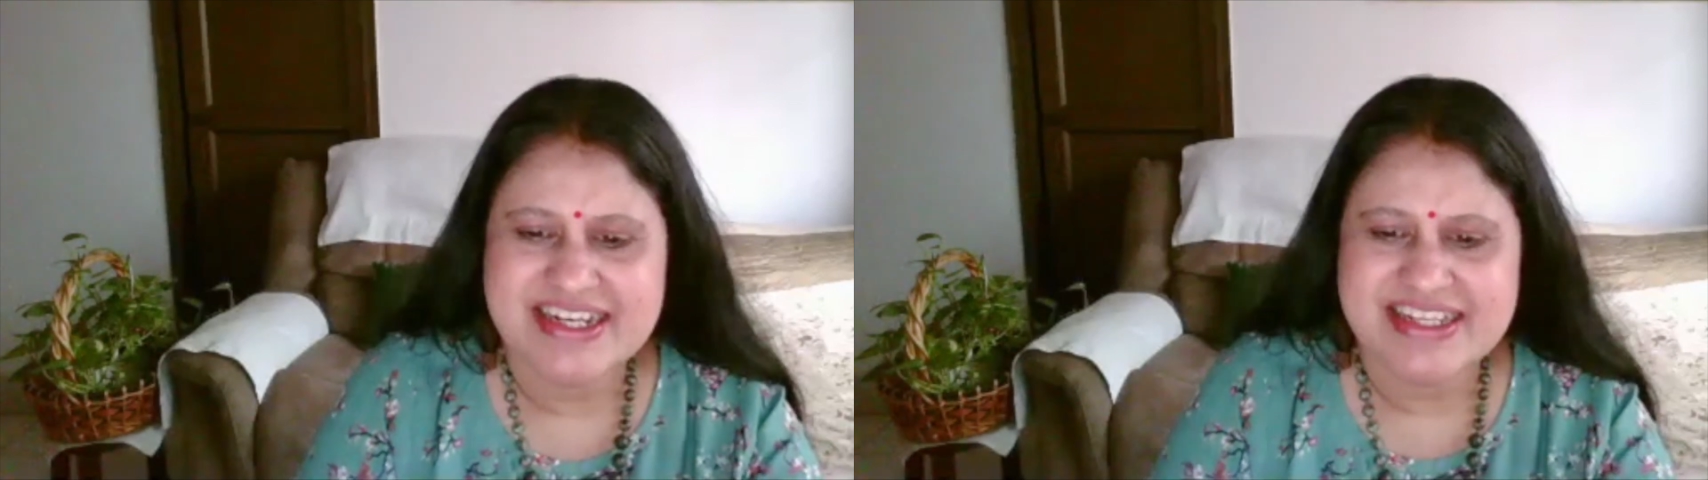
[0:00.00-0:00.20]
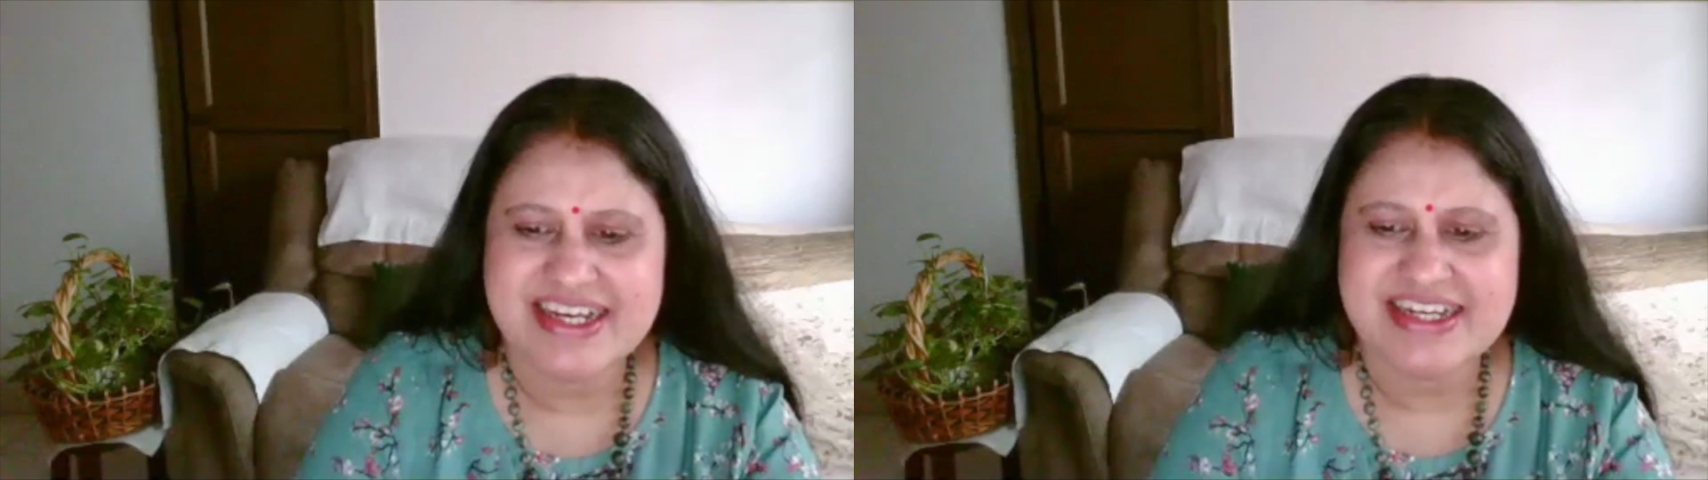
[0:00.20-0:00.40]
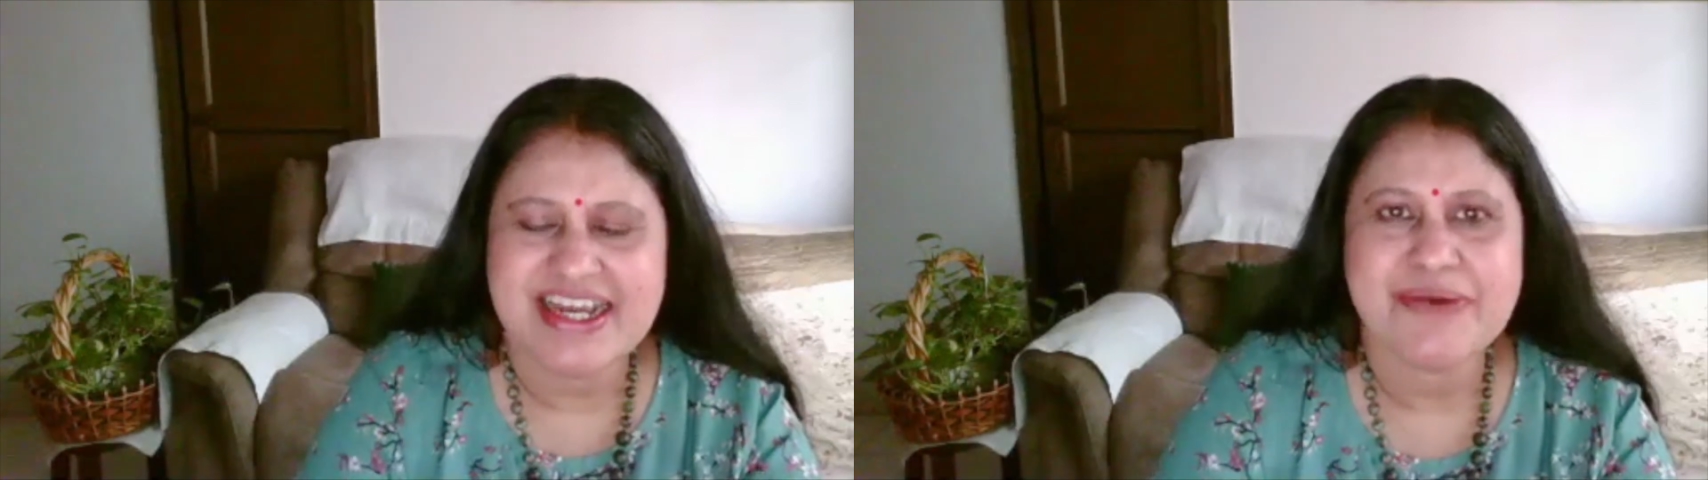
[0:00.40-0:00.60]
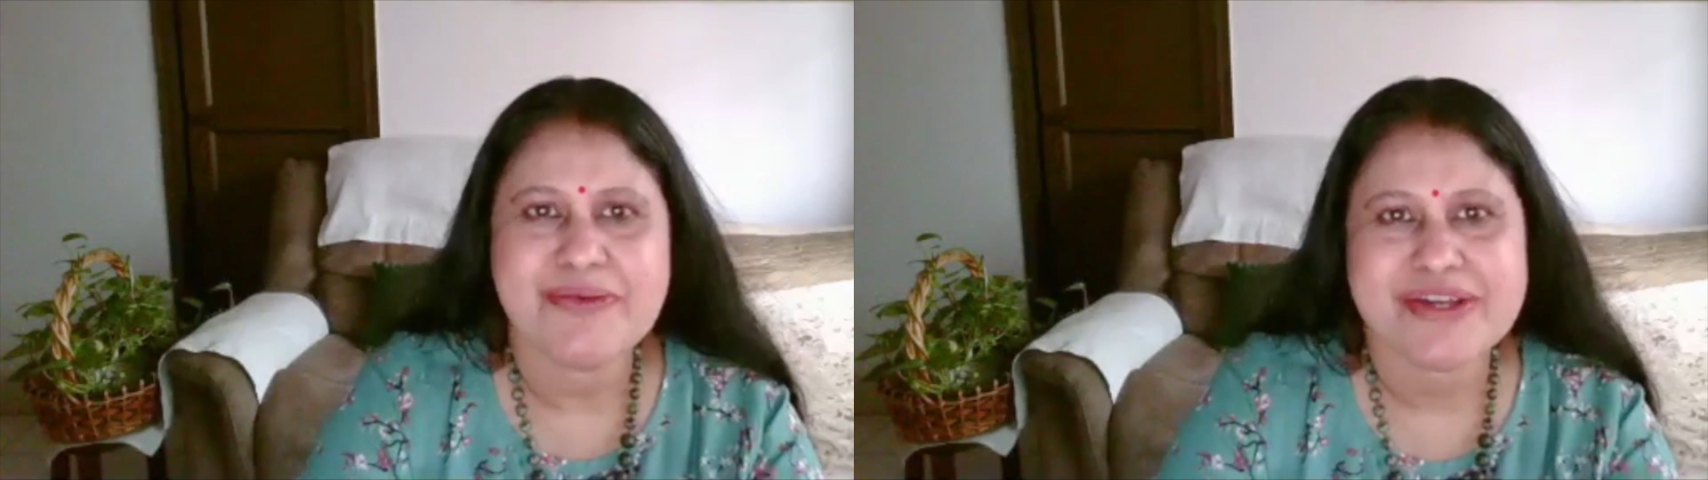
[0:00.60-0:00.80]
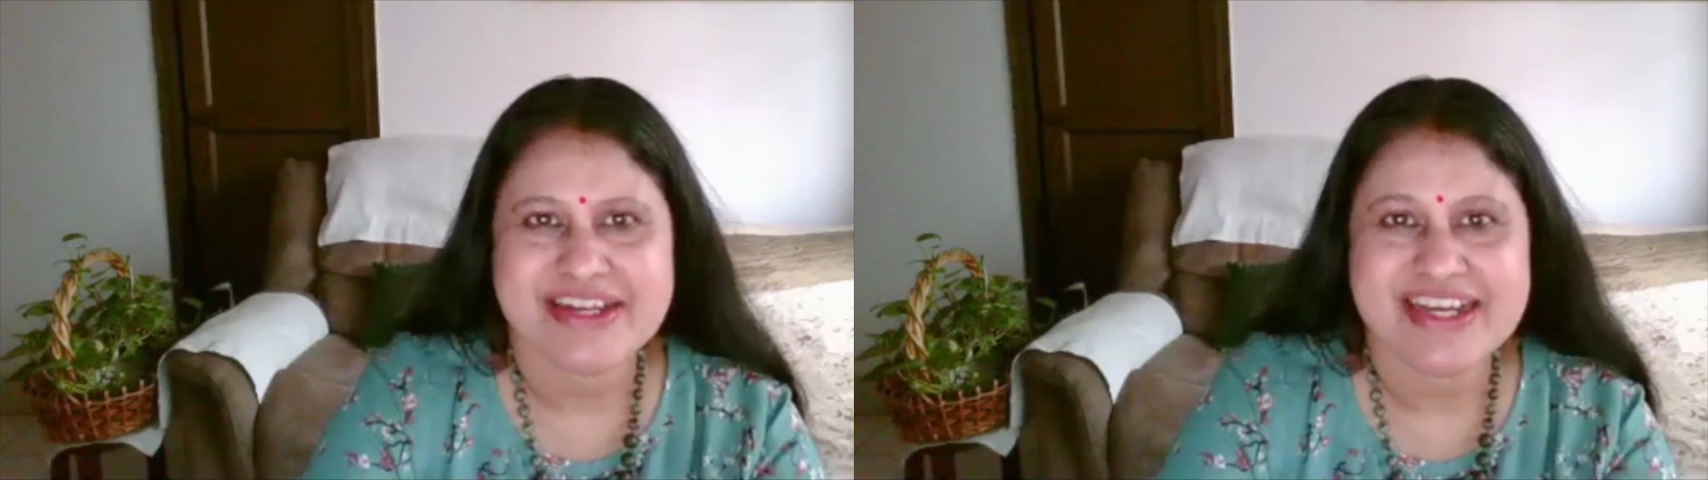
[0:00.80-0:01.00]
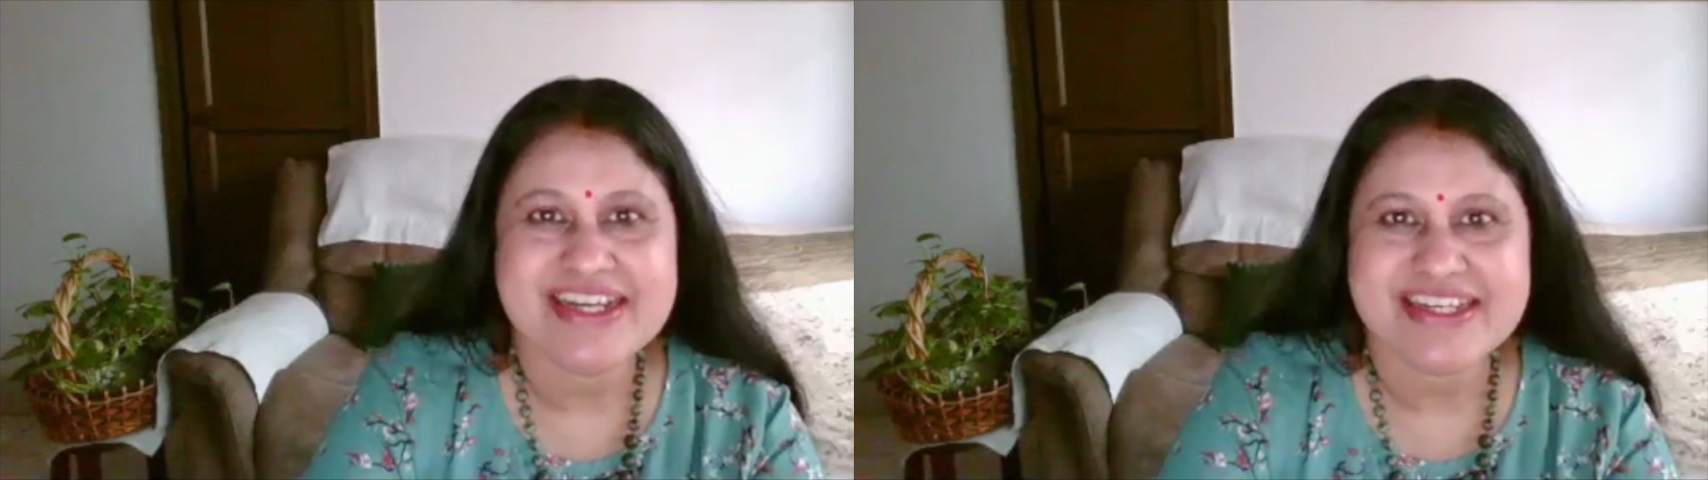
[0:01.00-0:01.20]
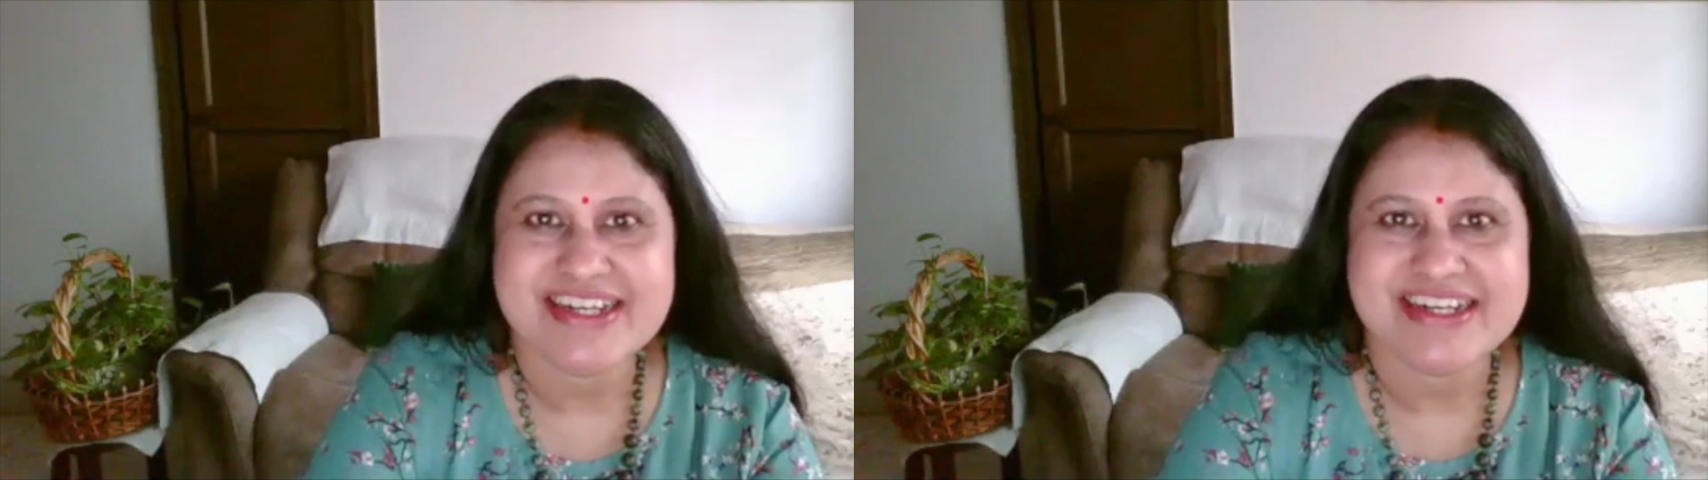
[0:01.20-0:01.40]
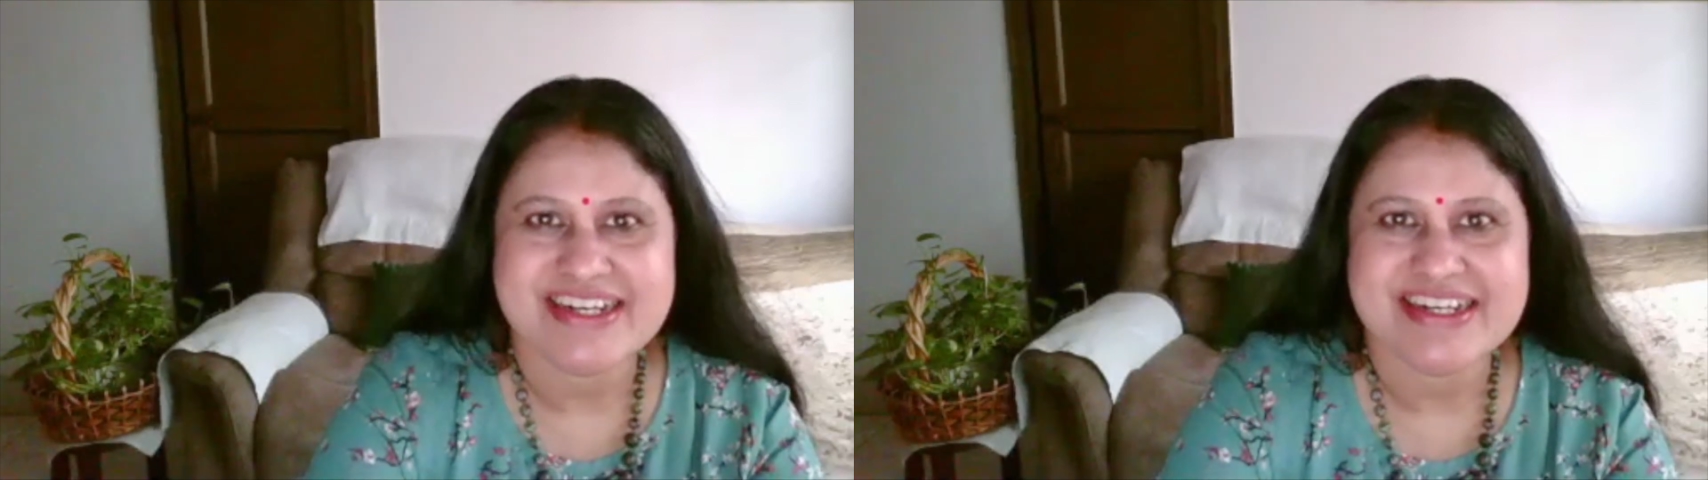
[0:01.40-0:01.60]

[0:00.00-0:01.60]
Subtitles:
that I would create a